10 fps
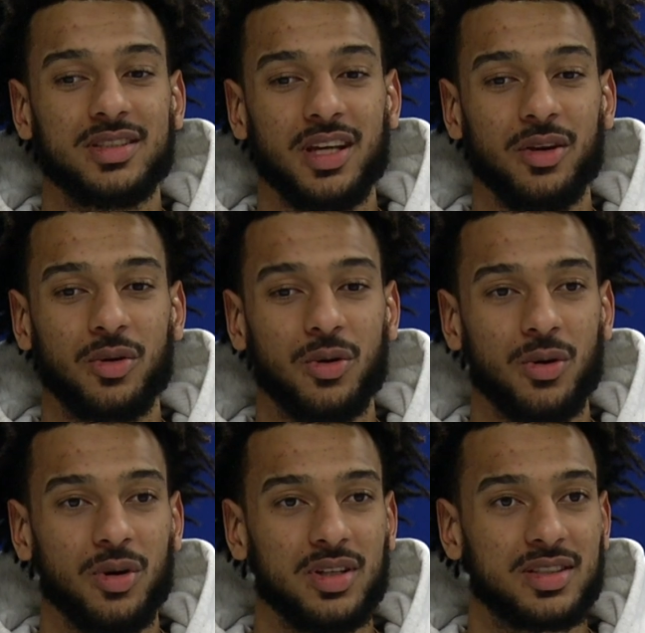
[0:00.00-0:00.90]
stayed the
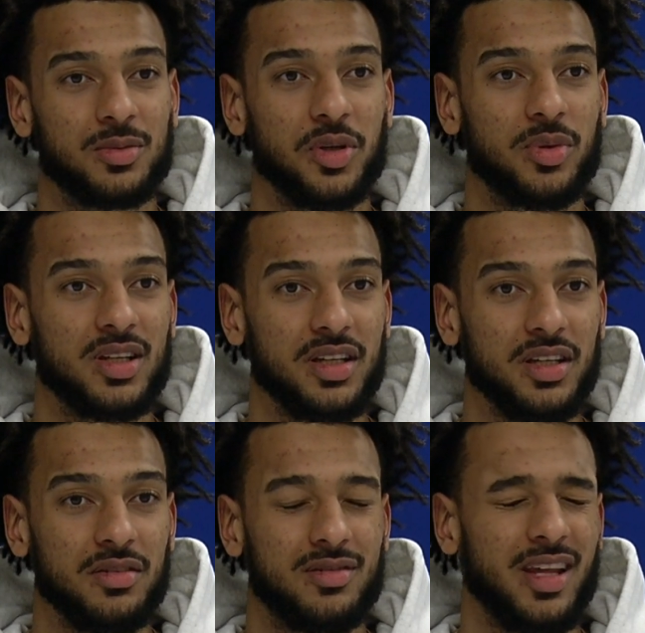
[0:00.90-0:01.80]
course. We
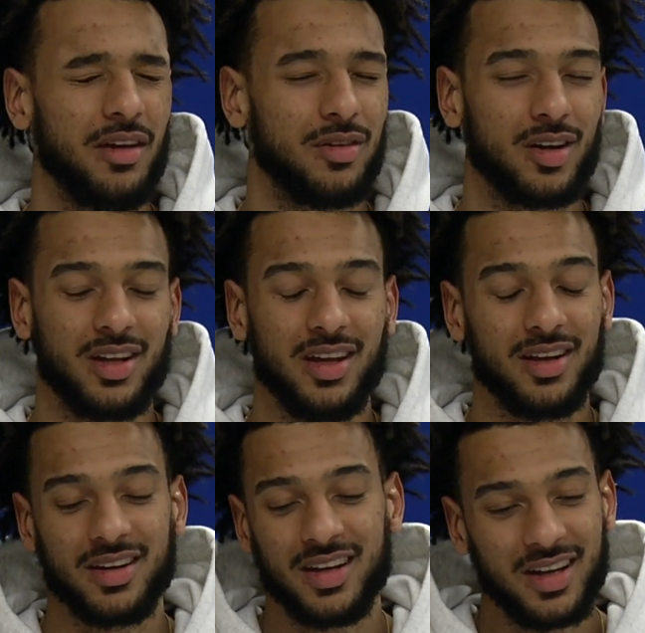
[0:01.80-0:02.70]
believed. Dave Young
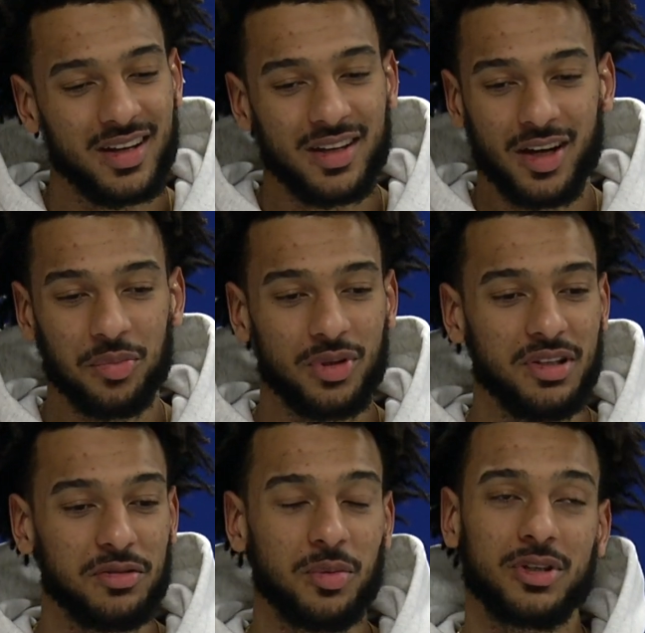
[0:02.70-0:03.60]
hit an
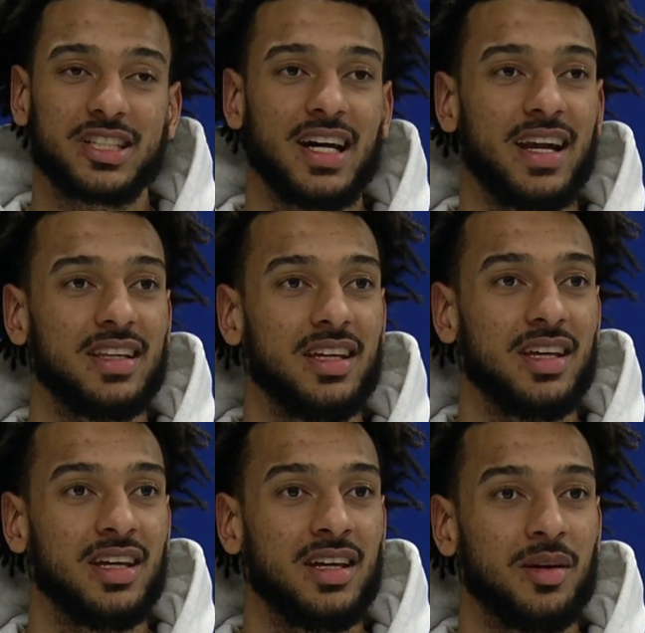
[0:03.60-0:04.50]
unbelievable shot at
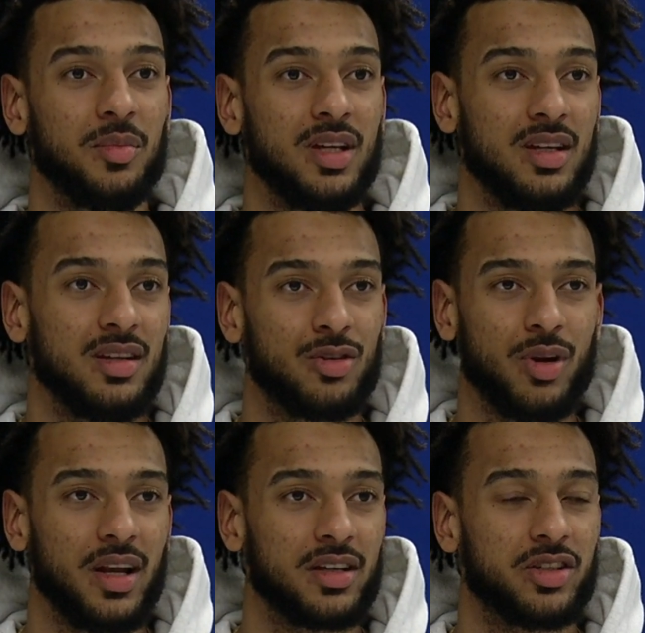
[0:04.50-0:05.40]
the end. I mean,
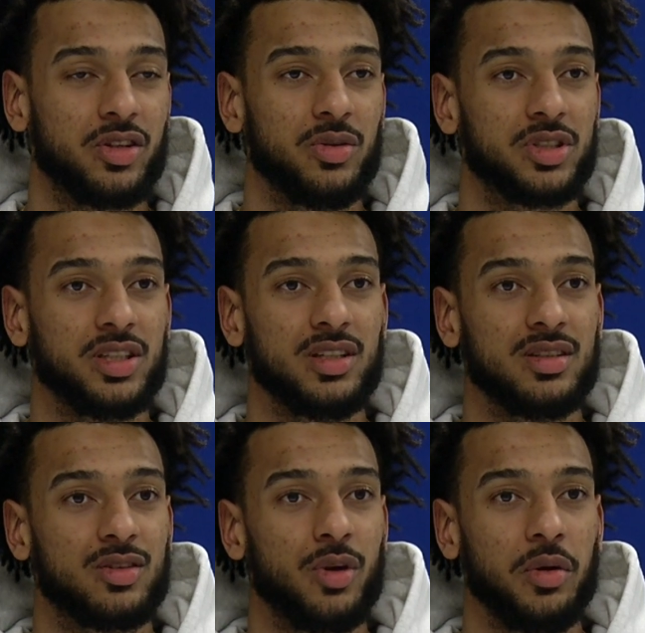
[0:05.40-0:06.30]
great
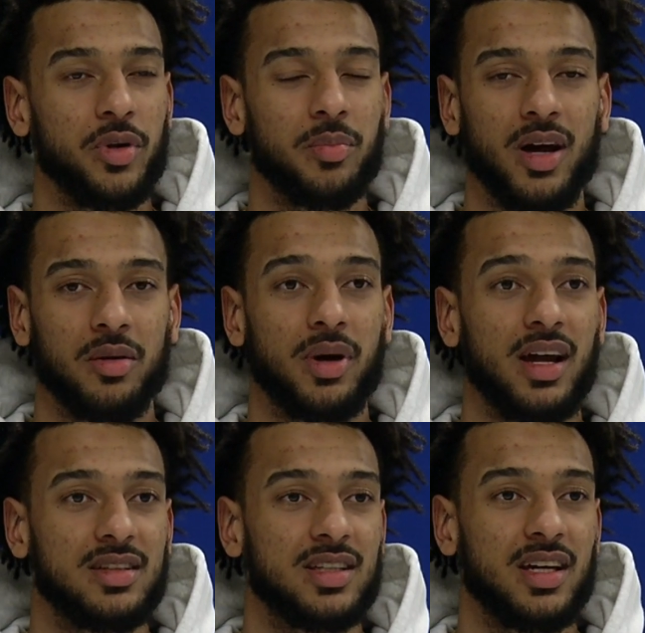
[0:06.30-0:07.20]
execution, great rebound
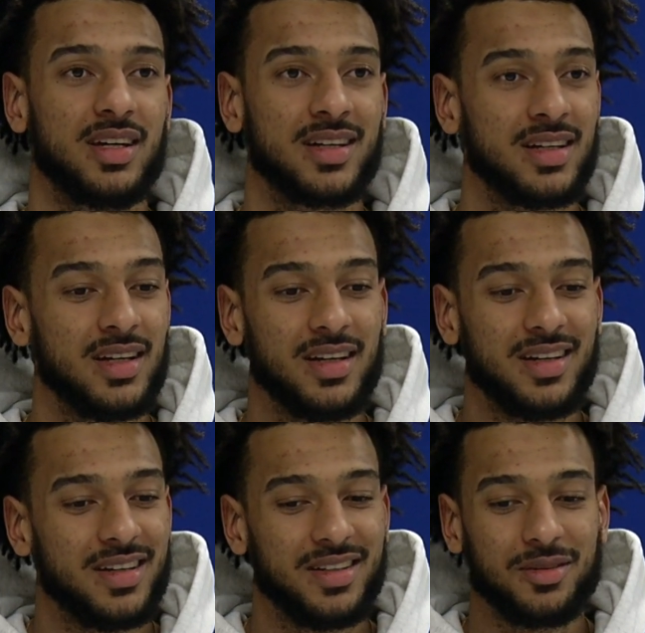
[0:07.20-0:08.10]
by Isaiah.
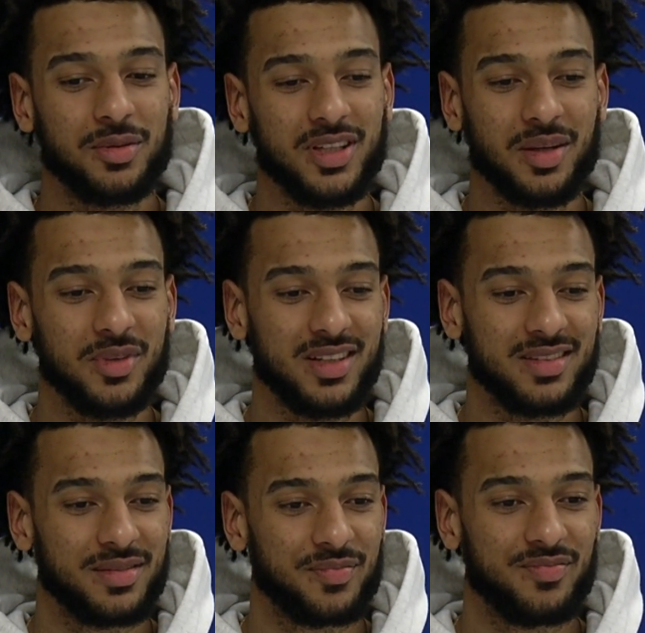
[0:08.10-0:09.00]

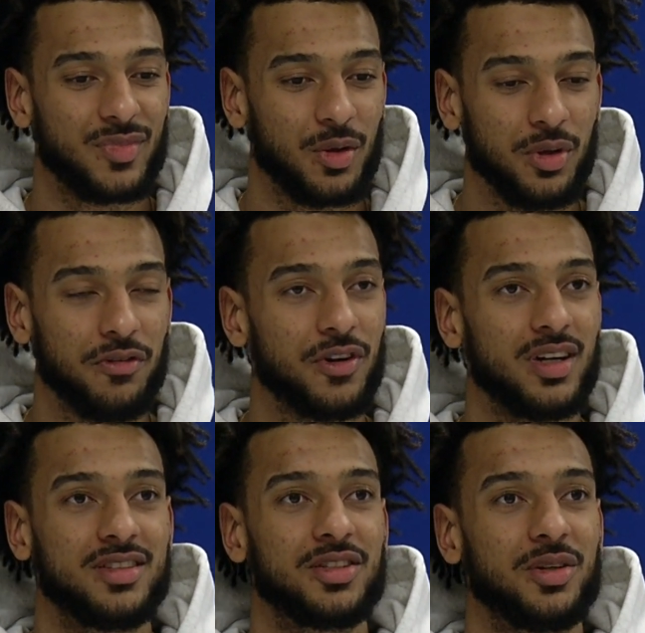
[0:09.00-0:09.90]
We
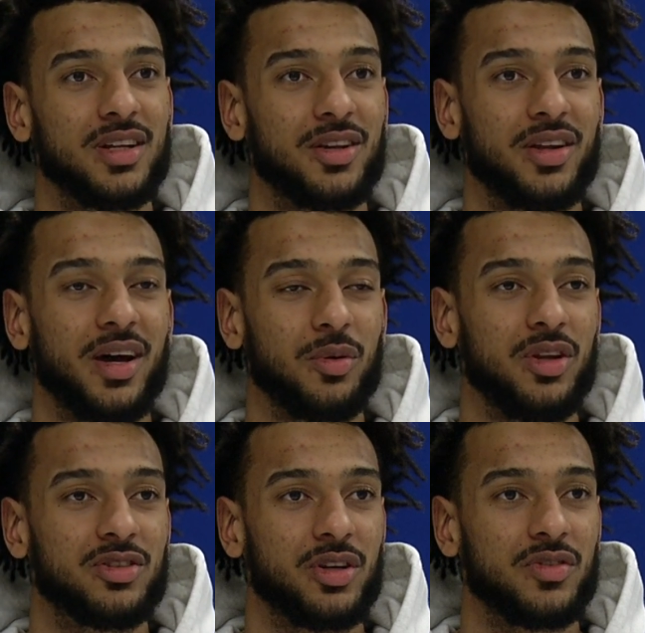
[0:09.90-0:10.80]
fought, so I thought that
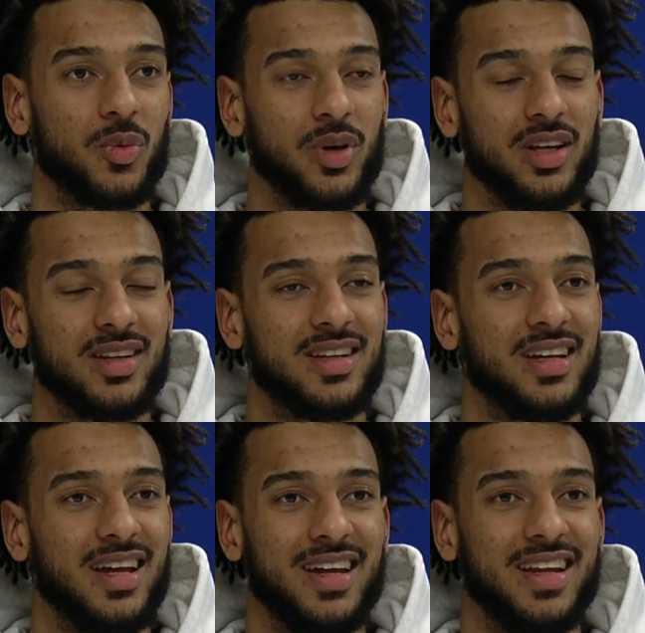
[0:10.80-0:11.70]
we deserved to win.
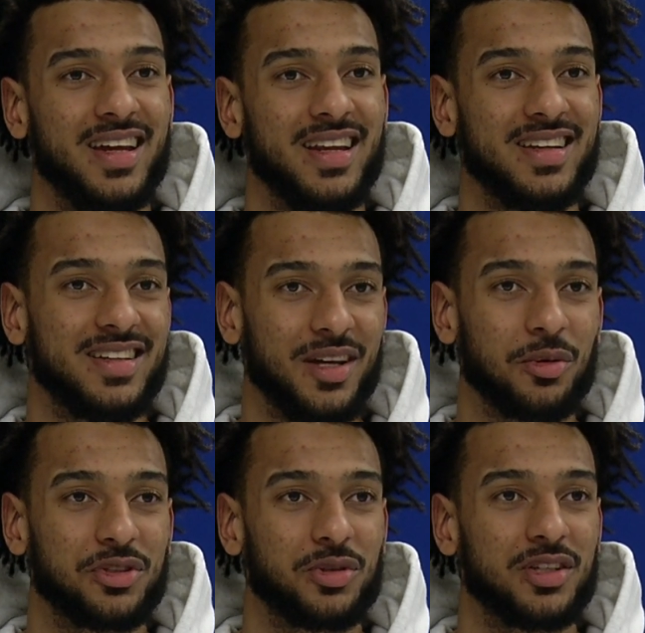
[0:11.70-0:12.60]
And it
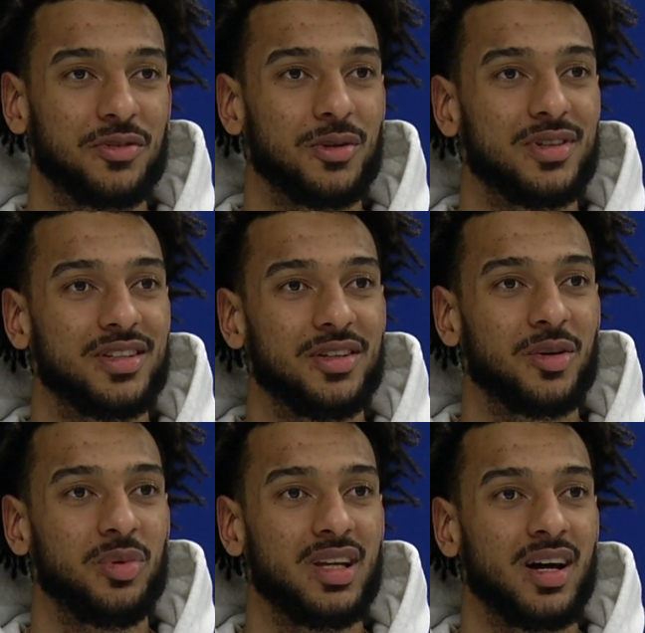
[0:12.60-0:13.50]
was stressful, you
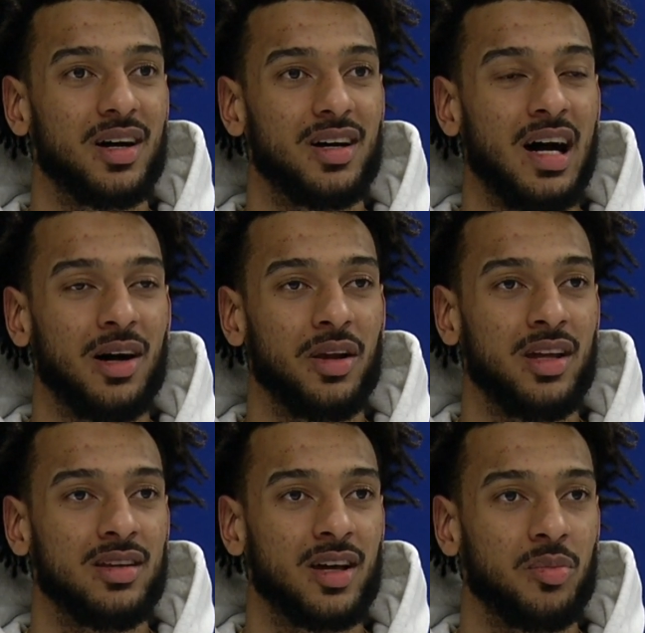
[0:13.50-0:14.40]
know, being out
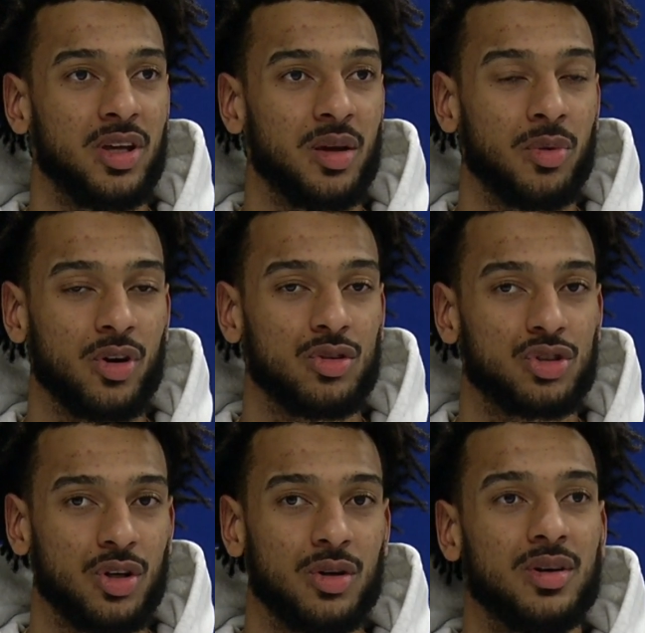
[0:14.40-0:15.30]
and not being able to
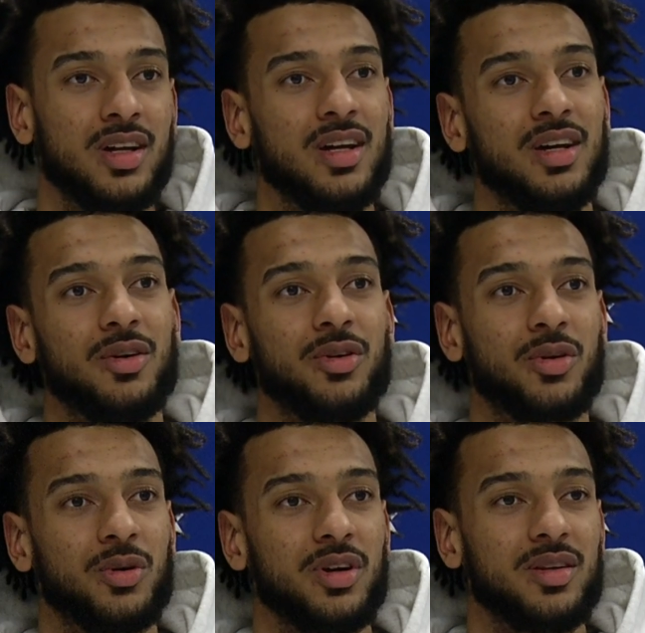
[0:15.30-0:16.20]
control on the
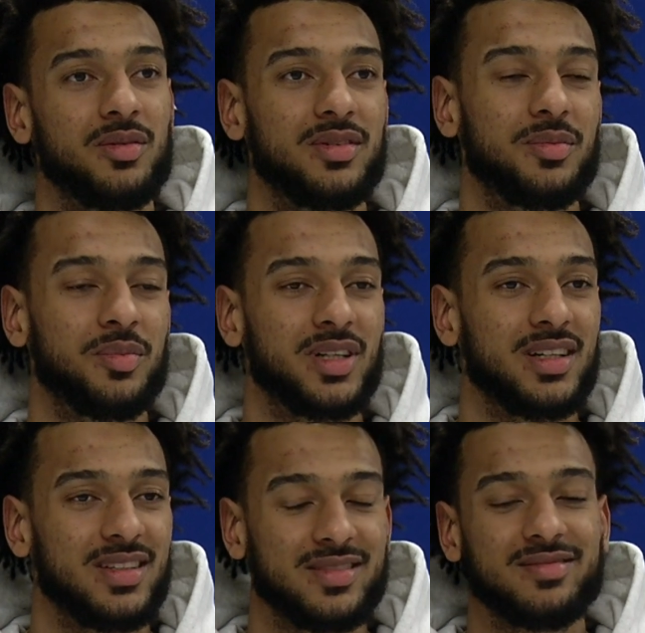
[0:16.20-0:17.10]
court.
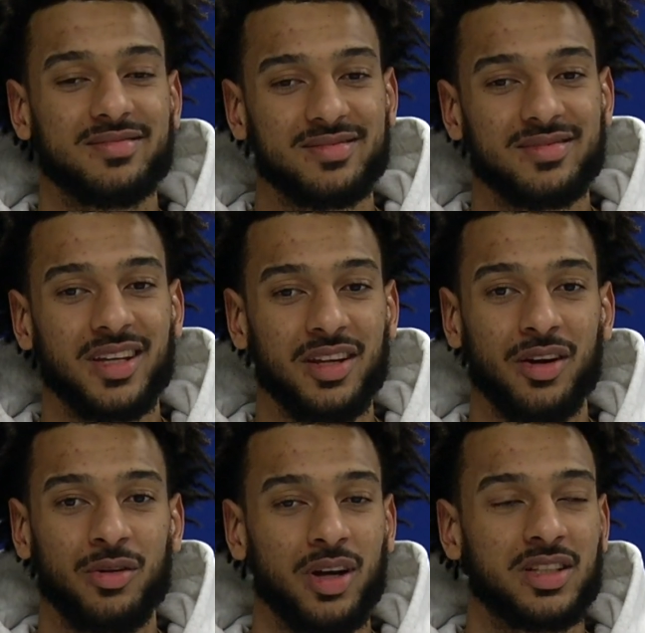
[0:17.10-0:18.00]
But they
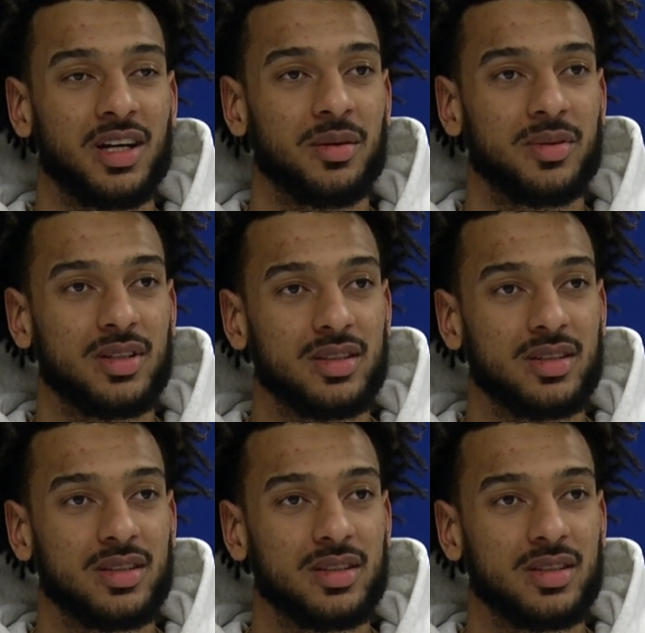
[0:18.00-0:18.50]
did a great job.